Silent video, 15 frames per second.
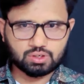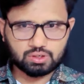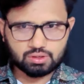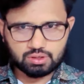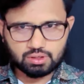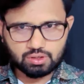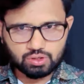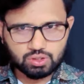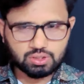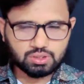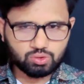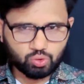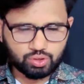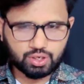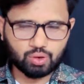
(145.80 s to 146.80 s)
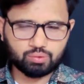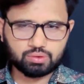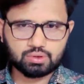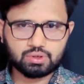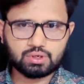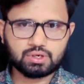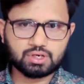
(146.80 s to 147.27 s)
Note down.
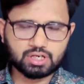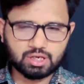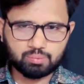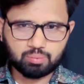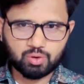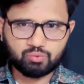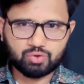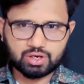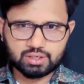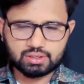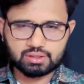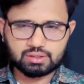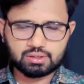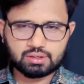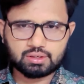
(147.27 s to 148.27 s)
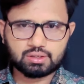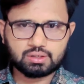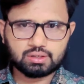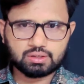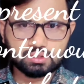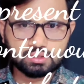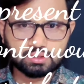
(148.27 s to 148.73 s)
Number one.
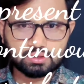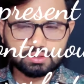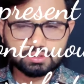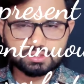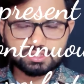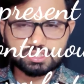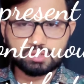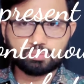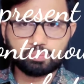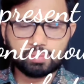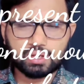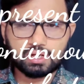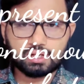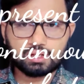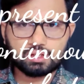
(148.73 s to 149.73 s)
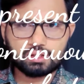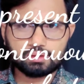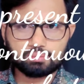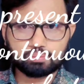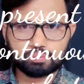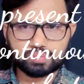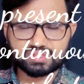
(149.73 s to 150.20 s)
Simple
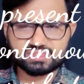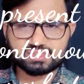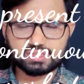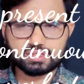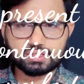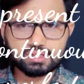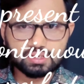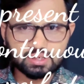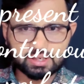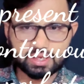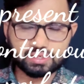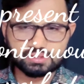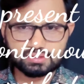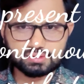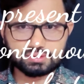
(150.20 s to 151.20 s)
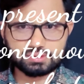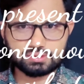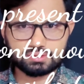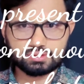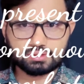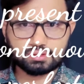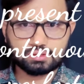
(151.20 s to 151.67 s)
present tense.
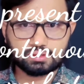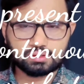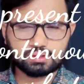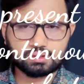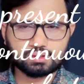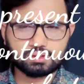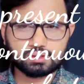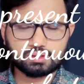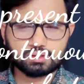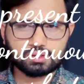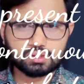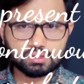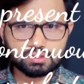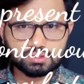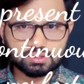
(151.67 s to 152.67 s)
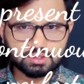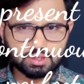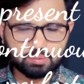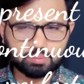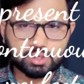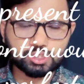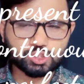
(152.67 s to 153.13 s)

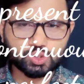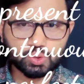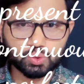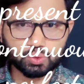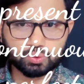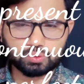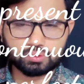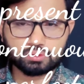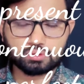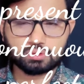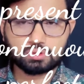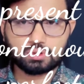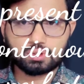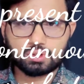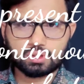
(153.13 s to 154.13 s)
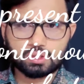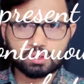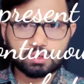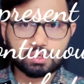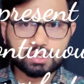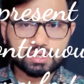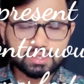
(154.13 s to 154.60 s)
Number two.
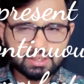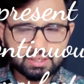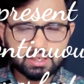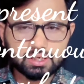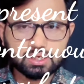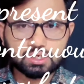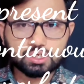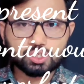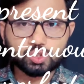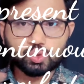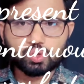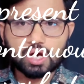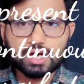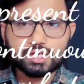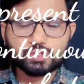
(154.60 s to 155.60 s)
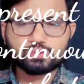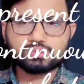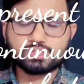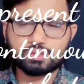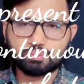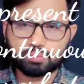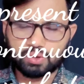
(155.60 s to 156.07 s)
Here, do not use
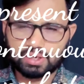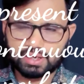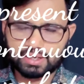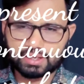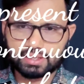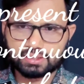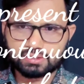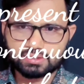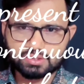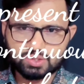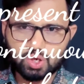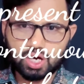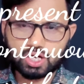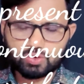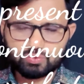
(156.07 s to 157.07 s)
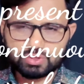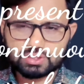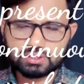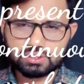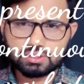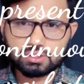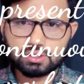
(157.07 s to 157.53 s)
simple again. Start with
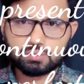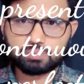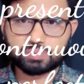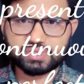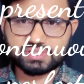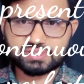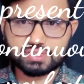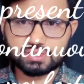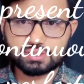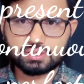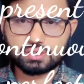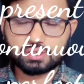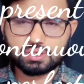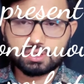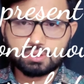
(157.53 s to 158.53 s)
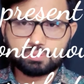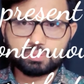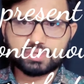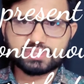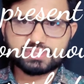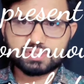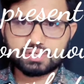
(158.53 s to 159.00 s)
present.
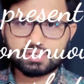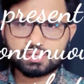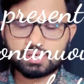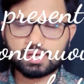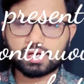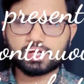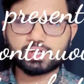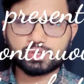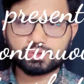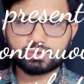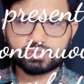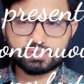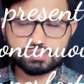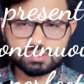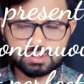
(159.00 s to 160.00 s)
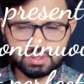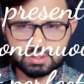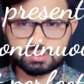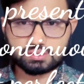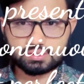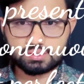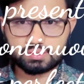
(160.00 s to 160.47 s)
Present continuous
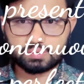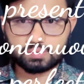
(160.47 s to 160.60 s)
tense.